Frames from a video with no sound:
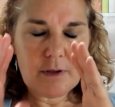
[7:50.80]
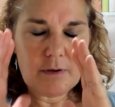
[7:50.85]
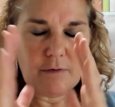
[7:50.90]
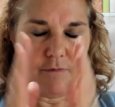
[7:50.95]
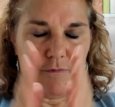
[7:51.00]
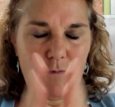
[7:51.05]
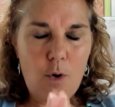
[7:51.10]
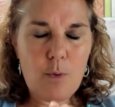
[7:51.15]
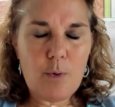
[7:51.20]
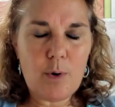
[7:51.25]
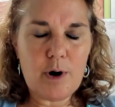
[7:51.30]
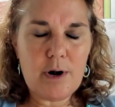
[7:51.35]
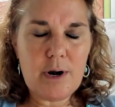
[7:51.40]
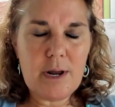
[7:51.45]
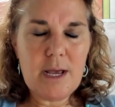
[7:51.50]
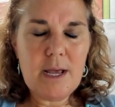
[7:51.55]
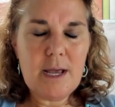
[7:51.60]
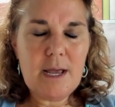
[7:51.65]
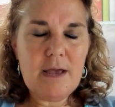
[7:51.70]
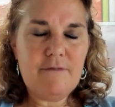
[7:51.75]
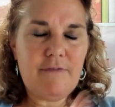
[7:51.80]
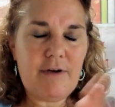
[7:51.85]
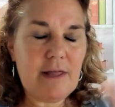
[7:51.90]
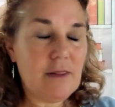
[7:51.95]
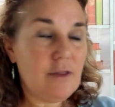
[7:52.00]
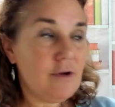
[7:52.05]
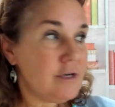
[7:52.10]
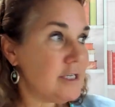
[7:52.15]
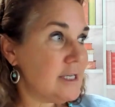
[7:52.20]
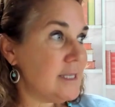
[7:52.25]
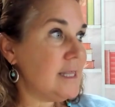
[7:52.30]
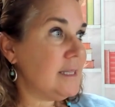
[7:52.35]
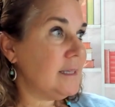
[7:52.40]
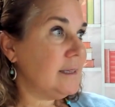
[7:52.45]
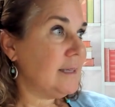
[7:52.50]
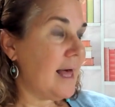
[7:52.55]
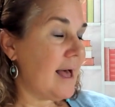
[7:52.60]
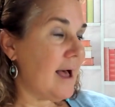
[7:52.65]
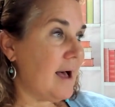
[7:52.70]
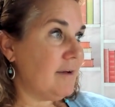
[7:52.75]
forward, if I look to the
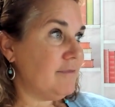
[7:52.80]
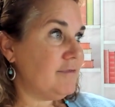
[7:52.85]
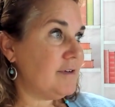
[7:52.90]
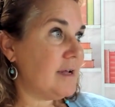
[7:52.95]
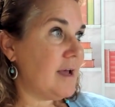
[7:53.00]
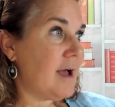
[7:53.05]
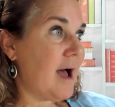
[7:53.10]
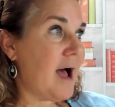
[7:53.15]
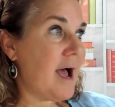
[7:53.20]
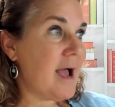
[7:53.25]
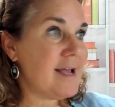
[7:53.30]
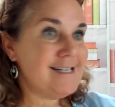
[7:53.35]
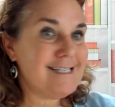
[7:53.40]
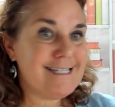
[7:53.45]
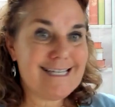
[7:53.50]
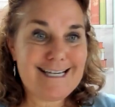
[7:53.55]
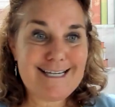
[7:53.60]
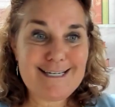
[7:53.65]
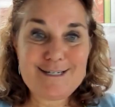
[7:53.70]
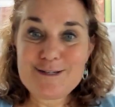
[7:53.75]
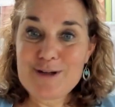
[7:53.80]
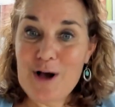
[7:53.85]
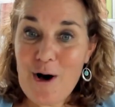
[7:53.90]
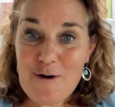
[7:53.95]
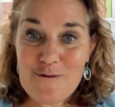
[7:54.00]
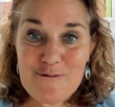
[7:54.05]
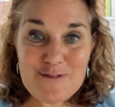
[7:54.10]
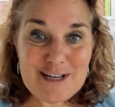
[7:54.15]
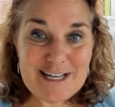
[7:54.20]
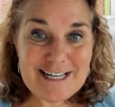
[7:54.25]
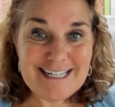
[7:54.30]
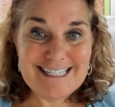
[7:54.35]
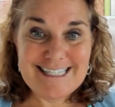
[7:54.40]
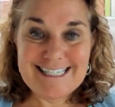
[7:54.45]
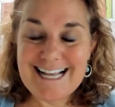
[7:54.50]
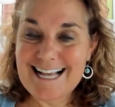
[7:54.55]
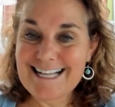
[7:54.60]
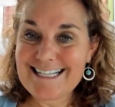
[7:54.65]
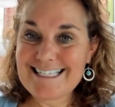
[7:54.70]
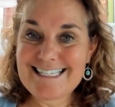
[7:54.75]
left, I see dolphins
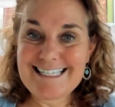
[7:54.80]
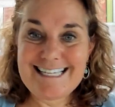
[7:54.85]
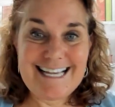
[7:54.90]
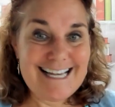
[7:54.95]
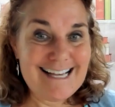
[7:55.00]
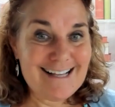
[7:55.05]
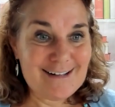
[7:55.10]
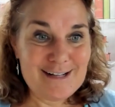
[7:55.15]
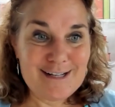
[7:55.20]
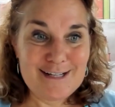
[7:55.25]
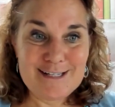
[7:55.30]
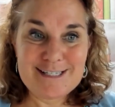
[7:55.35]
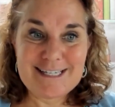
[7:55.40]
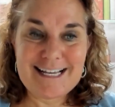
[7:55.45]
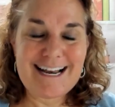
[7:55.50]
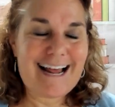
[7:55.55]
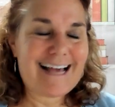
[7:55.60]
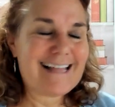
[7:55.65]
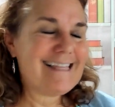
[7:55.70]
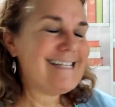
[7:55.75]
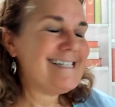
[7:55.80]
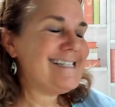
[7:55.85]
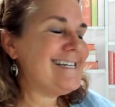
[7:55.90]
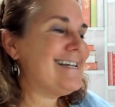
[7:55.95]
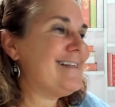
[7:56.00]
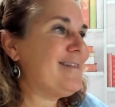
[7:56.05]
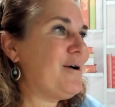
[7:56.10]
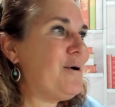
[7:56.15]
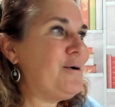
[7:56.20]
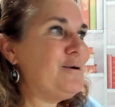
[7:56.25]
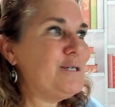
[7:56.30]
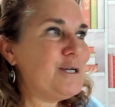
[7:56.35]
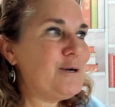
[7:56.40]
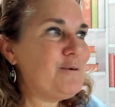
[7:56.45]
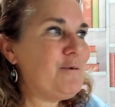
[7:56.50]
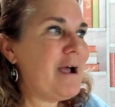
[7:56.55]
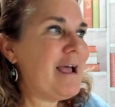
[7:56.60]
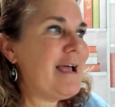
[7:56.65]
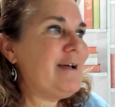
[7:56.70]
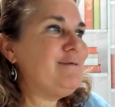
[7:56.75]
and seagulls, and I listen to the ocean
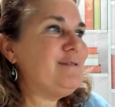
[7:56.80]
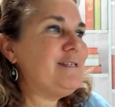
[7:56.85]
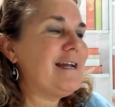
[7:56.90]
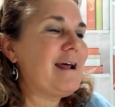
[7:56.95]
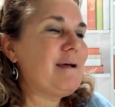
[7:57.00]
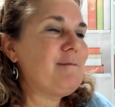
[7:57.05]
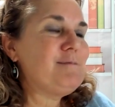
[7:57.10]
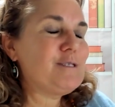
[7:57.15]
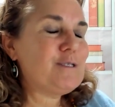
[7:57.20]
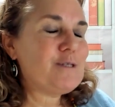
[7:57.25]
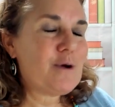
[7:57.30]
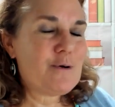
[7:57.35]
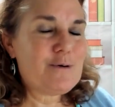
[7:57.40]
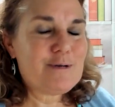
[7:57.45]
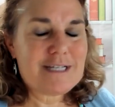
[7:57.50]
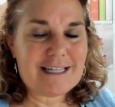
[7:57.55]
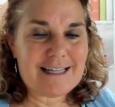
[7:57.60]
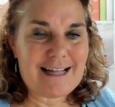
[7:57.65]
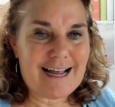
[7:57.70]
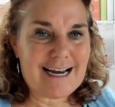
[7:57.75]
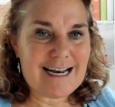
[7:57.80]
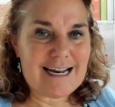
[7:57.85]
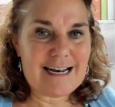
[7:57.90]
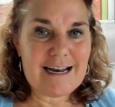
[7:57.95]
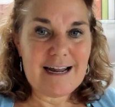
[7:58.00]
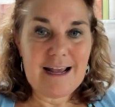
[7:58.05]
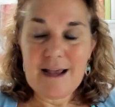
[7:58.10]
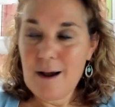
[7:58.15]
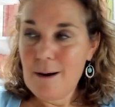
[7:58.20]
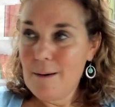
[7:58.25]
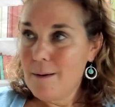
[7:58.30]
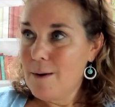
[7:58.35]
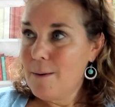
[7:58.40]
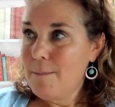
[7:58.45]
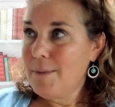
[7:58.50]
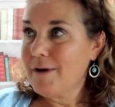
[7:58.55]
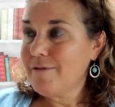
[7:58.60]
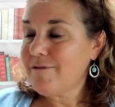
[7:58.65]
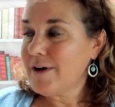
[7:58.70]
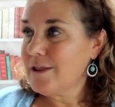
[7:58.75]
waves, and I'm so delighted.
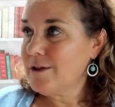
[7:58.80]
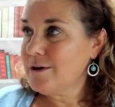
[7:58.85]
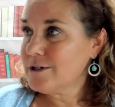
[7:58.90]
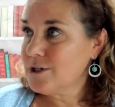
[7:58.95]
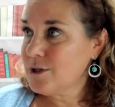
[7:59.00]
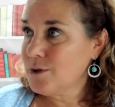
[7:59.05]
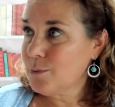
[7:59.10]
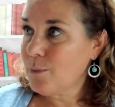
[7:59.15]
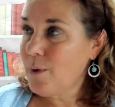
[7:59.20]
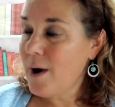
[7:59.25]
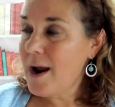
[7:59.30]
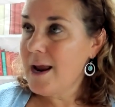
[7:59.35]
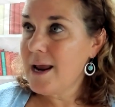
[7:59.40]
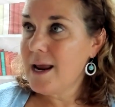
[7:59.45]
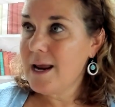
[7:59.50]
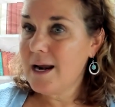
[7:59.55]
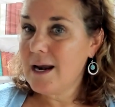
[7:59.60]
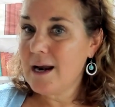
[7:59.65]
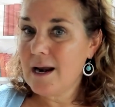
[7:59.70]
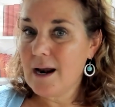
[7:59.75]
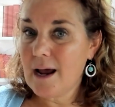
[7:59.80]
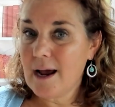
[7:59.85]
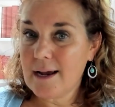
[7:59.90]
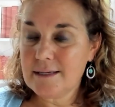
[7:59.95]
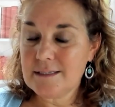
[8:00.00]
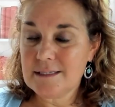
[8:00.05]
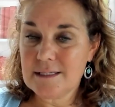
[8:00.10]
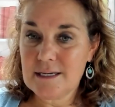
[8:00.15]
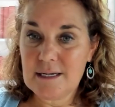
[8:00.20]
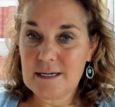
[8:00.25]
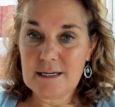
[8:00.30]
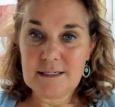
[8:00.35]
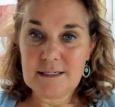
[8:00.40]
But if I look to the right, I see